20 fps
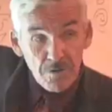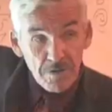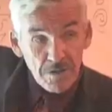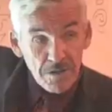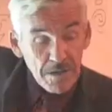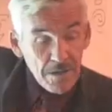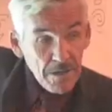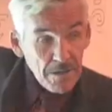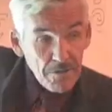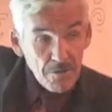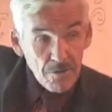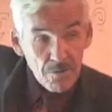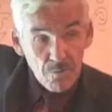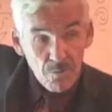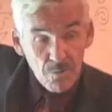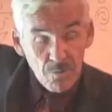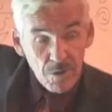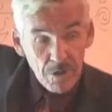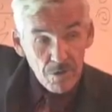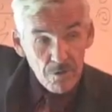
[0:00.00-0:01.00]
first thing I do
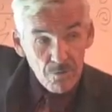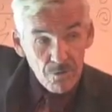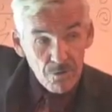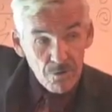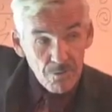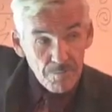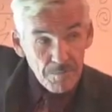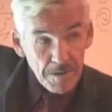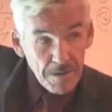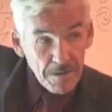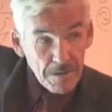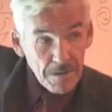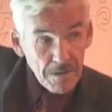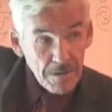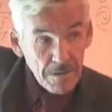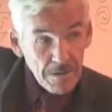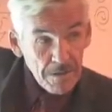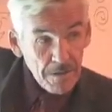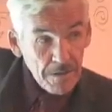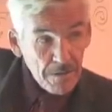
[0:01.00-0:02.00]
when I go into a
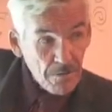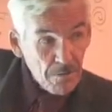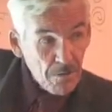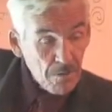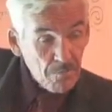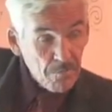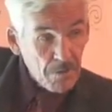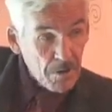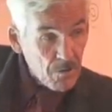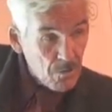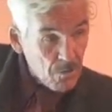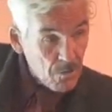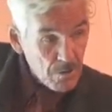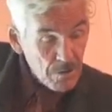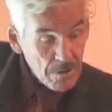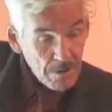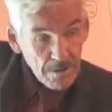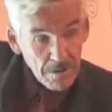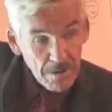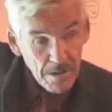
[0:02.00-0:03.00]
Mexican town, my
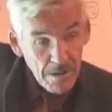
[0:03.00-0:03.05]
horse,